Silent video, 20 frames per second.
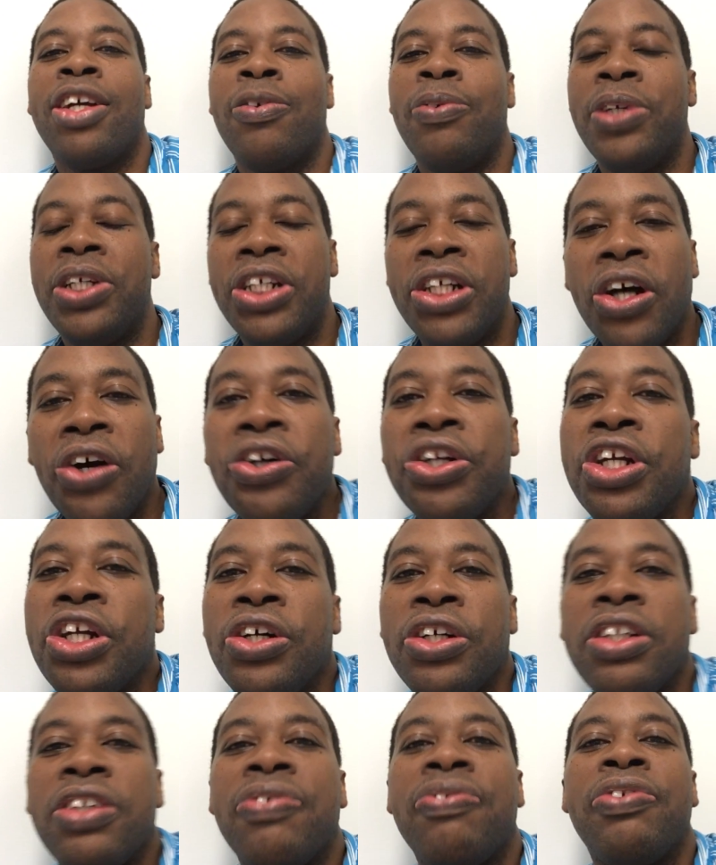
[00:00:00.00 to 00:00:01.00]
We don't
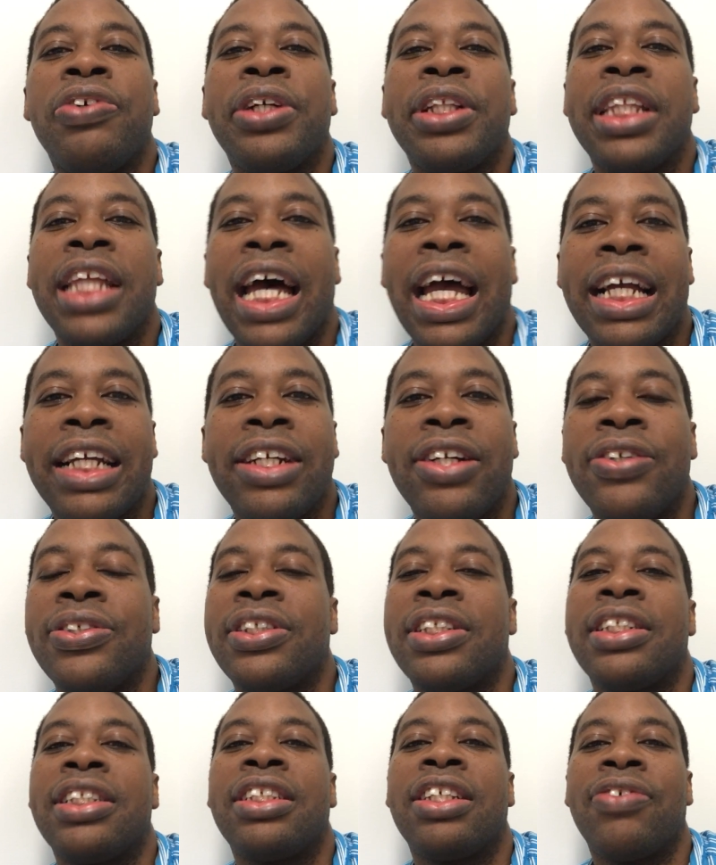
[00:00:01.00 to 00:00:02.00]
know the full
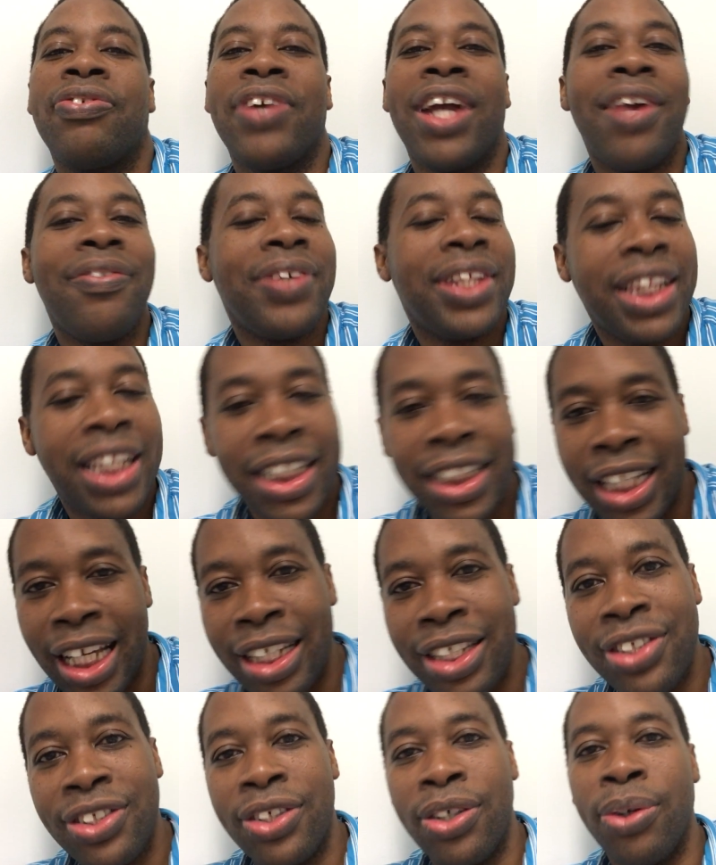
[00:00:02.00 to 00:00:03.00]
diagnosis of everything
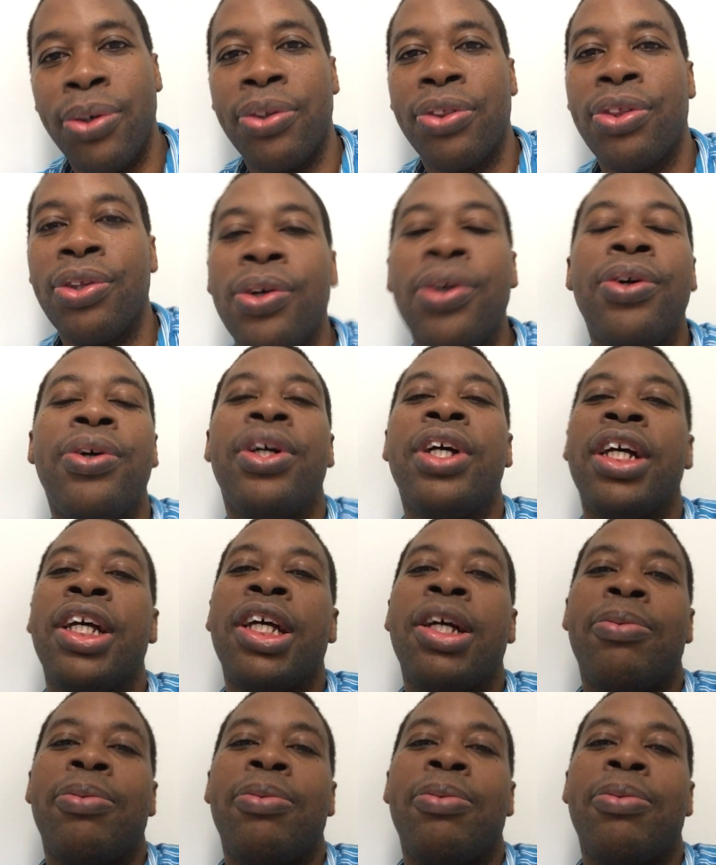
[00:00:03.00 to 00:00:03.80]
that he's going through.